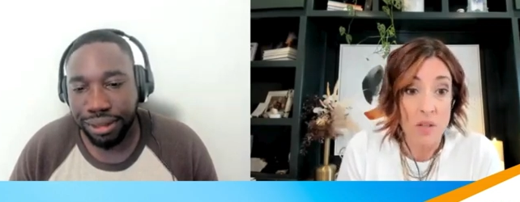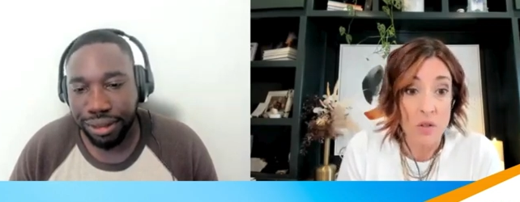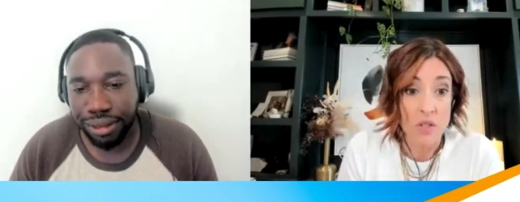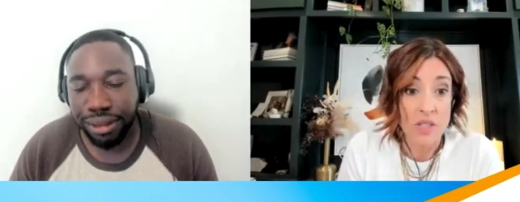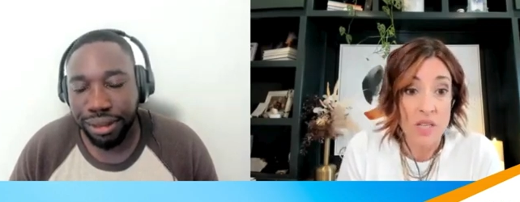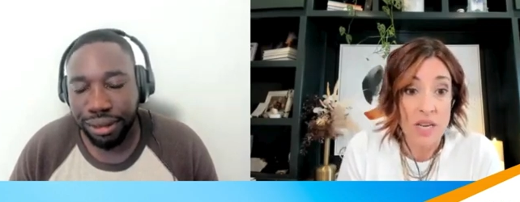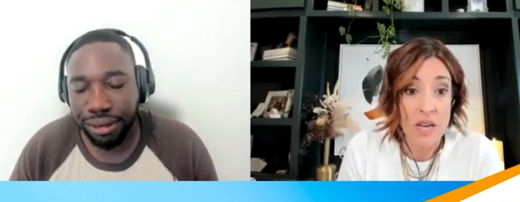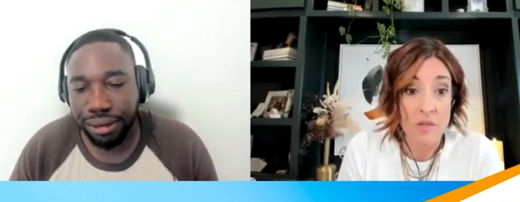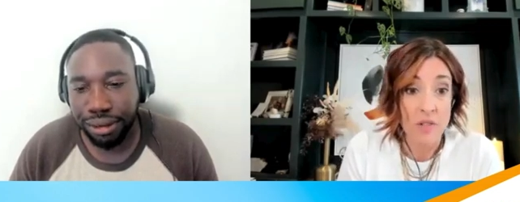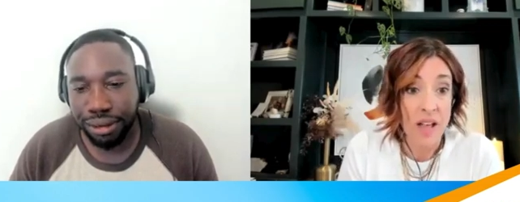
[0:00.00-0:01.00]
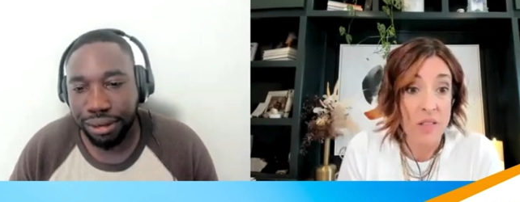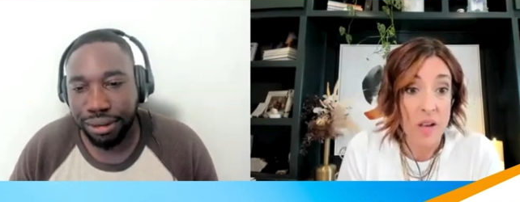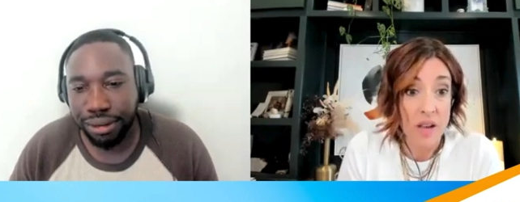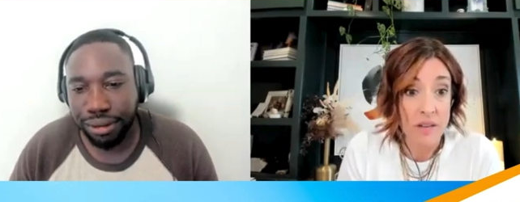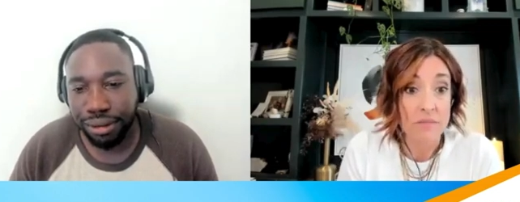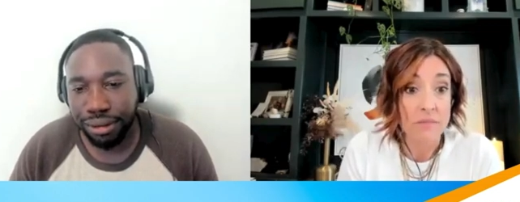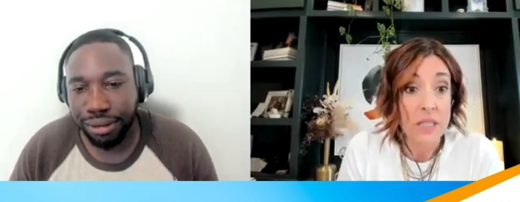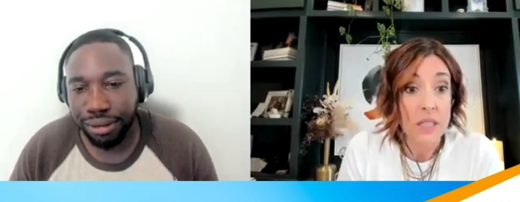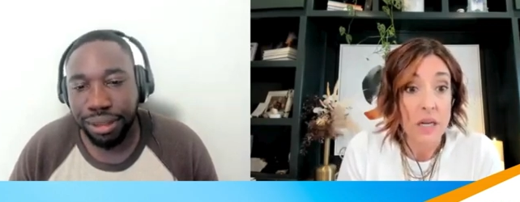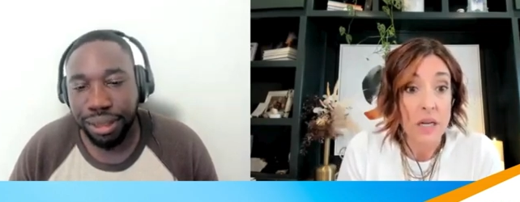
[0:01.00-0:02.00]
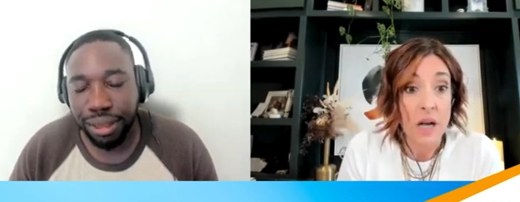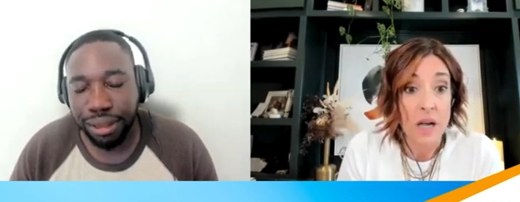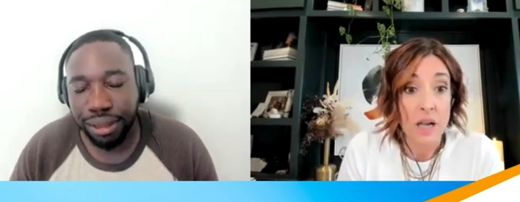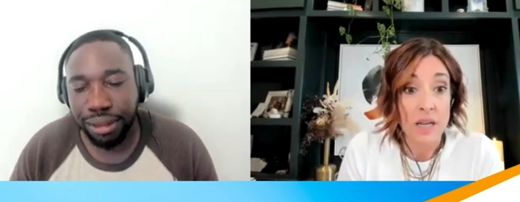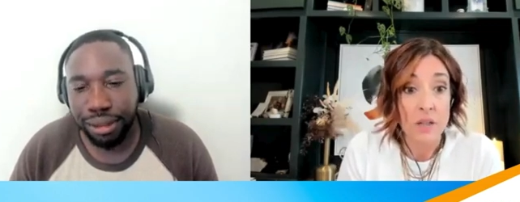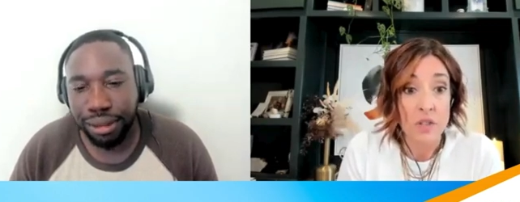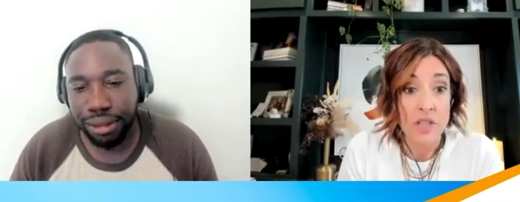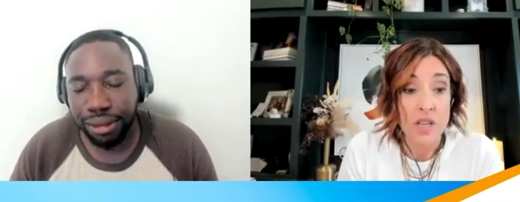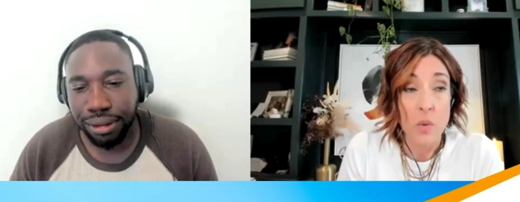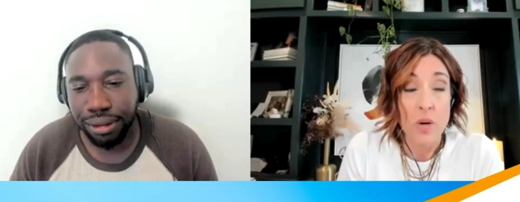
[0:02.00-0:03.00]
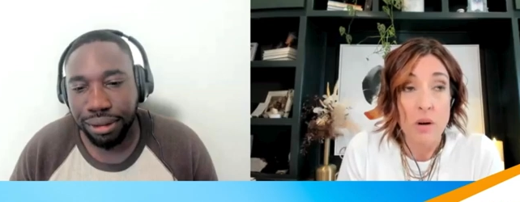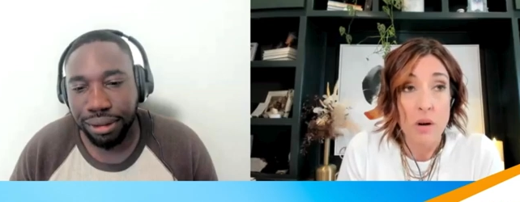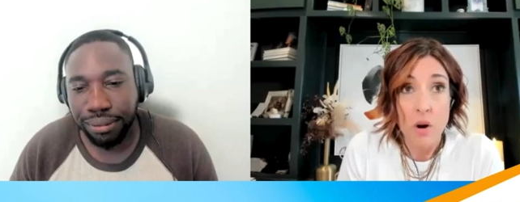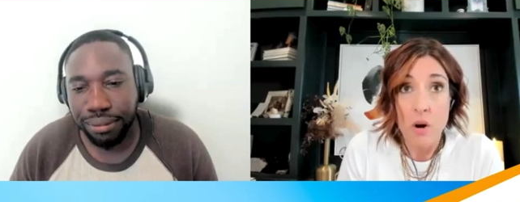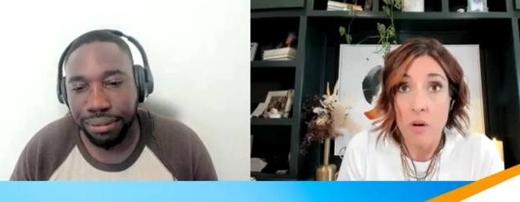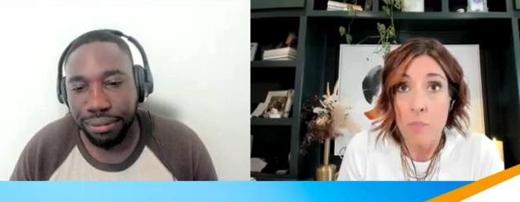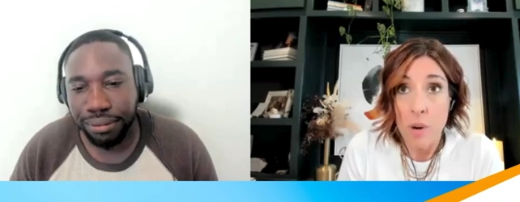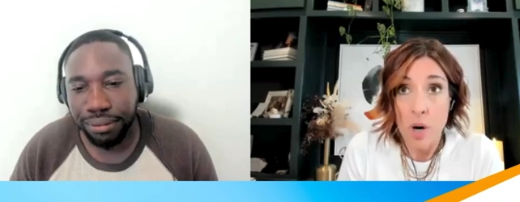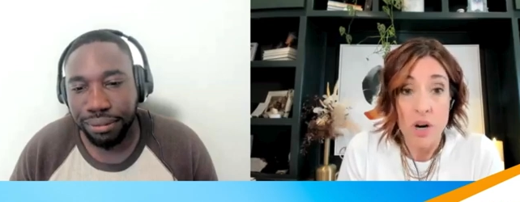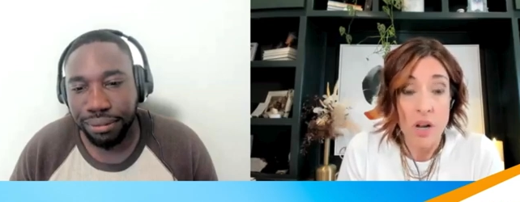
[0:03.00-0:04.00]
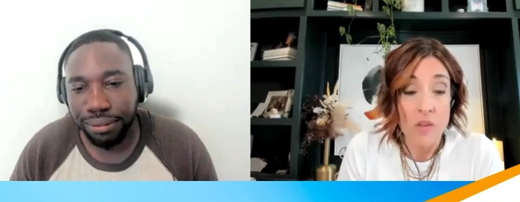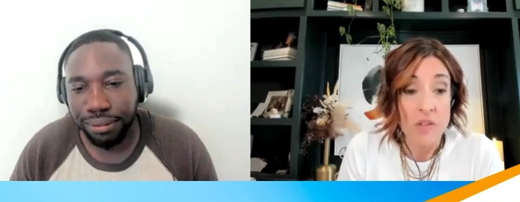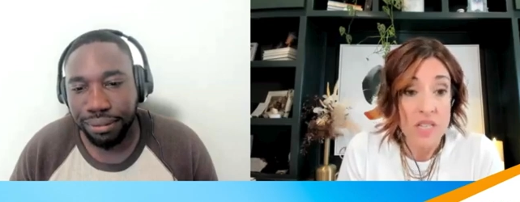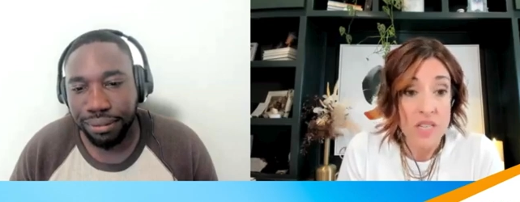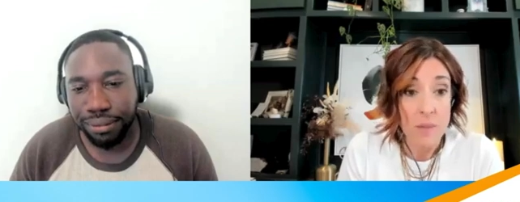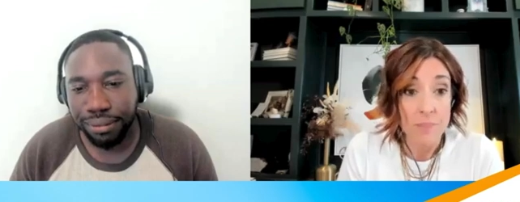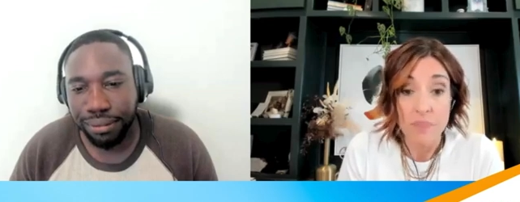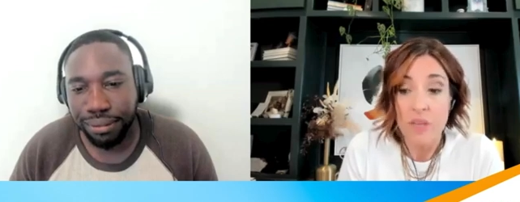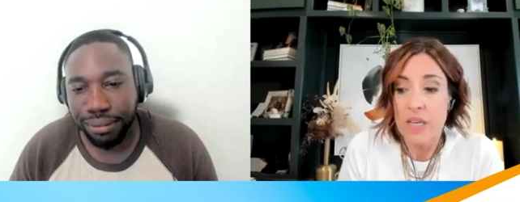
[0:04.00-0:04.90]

Speaker 1: It looks mm-hmm. like mm-hmm. a flat line. Yeah. Uh, it looks like we are all part of a team.